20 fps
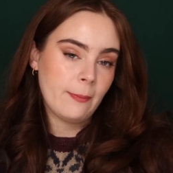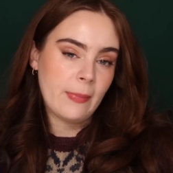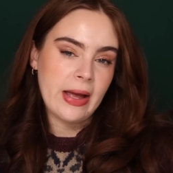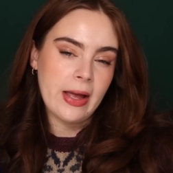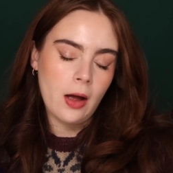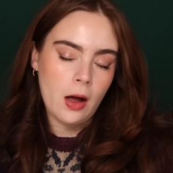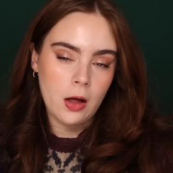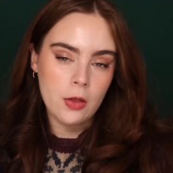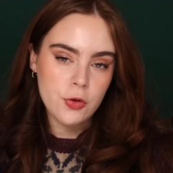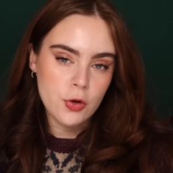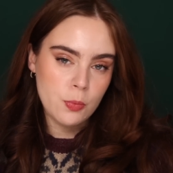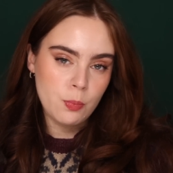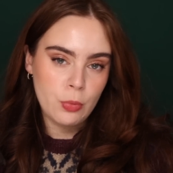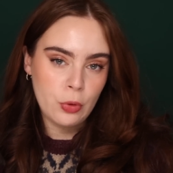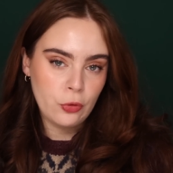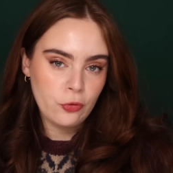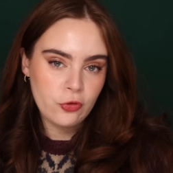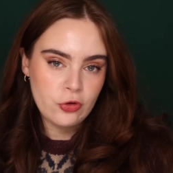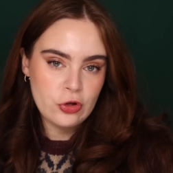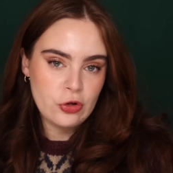And my other
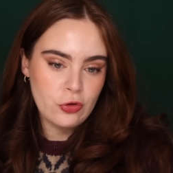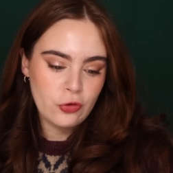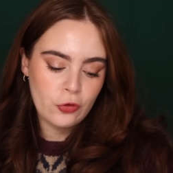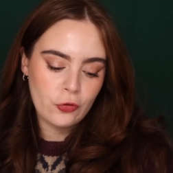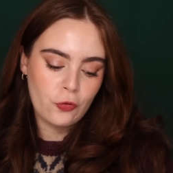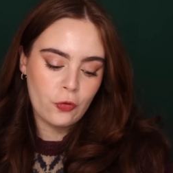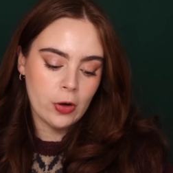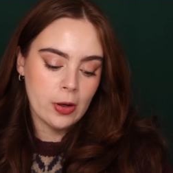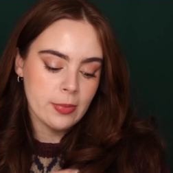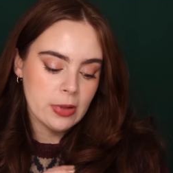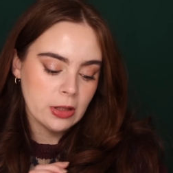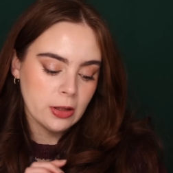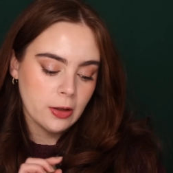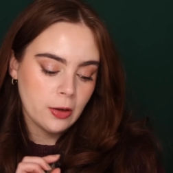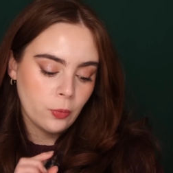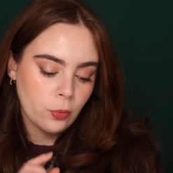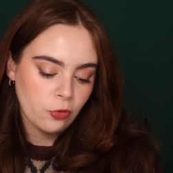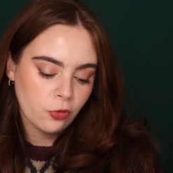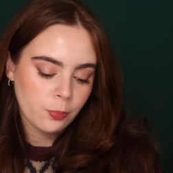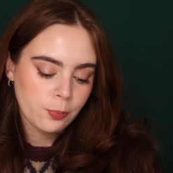most used
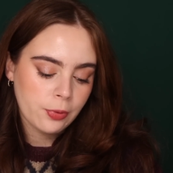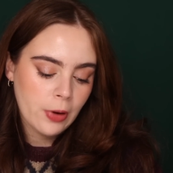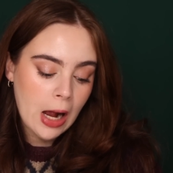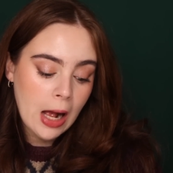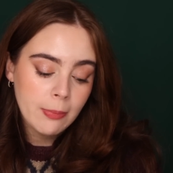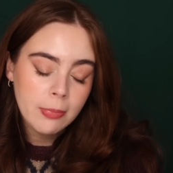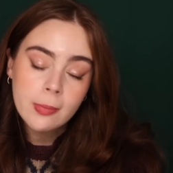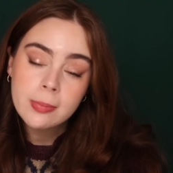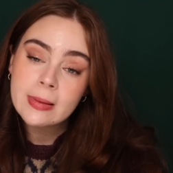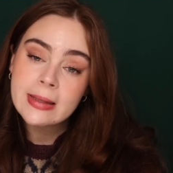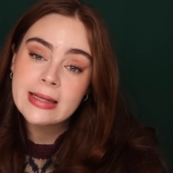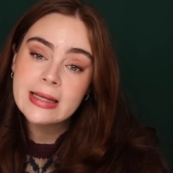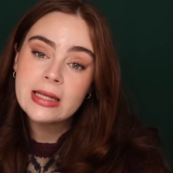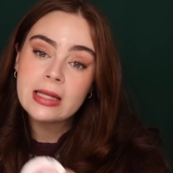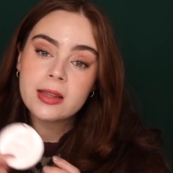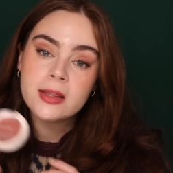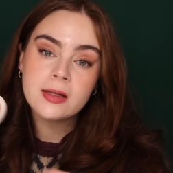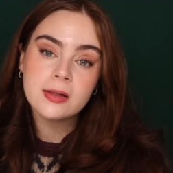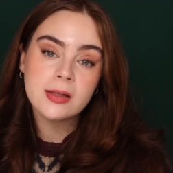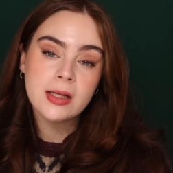formula was probably
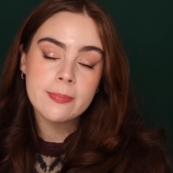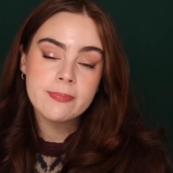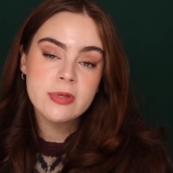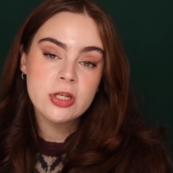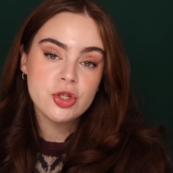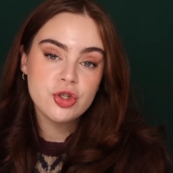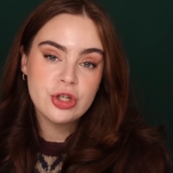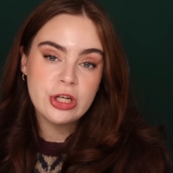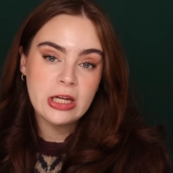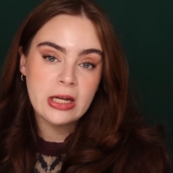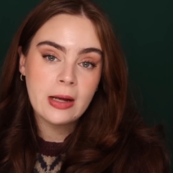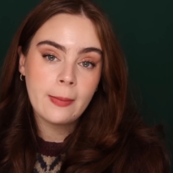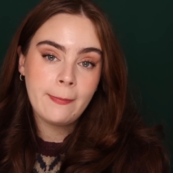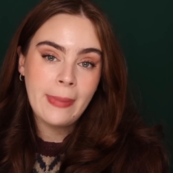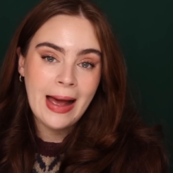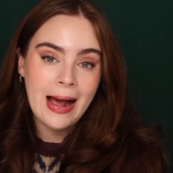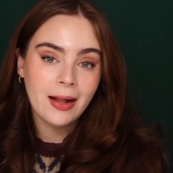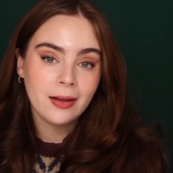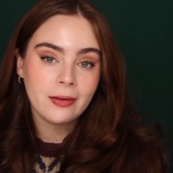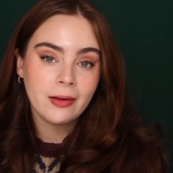the Lip to Cheek
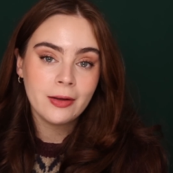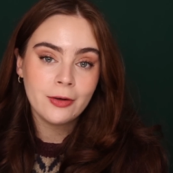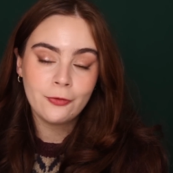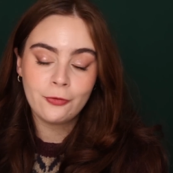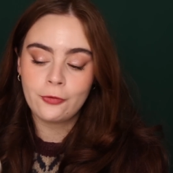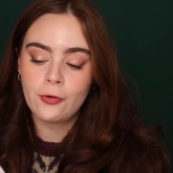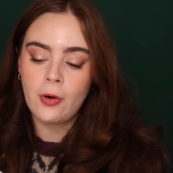palette